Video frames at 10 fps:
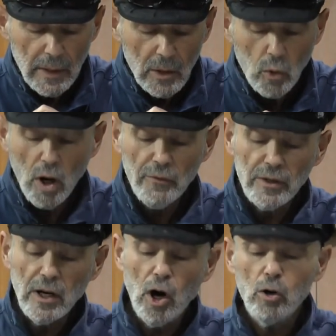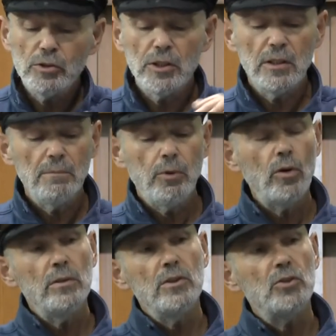who often hosted
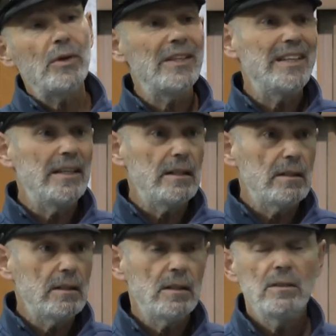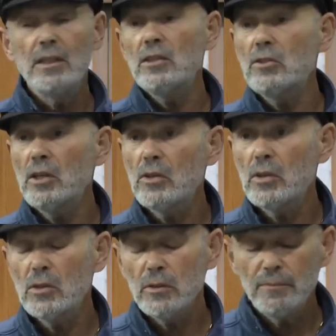important Israeli
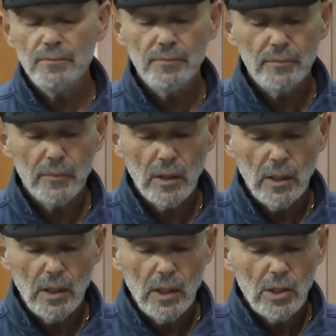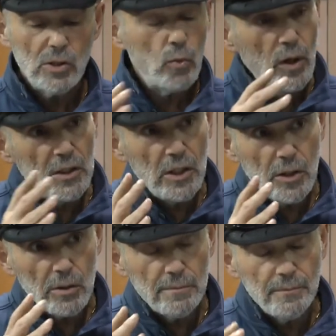dignitaries. So one
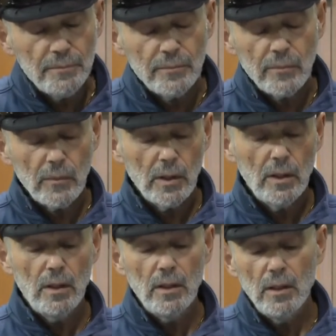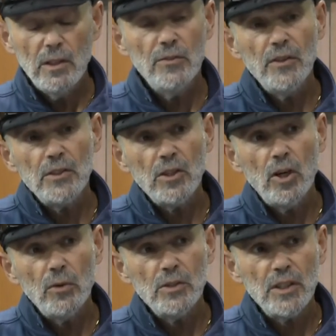year, his visit
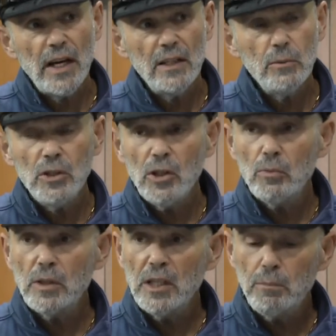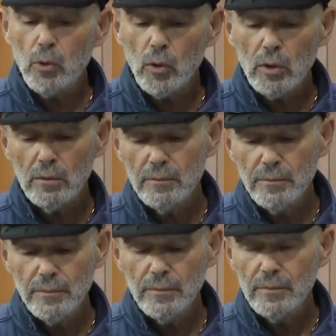coincided with Yom Kippur,
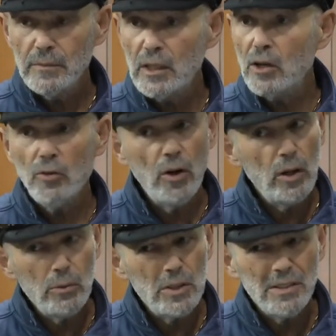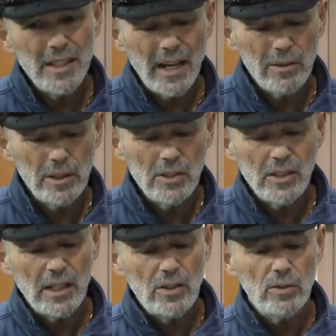and although he was entirely
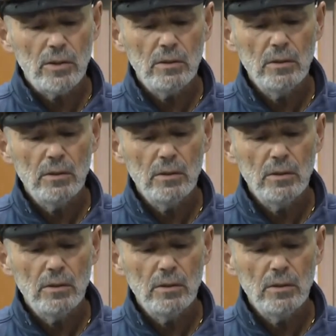secular,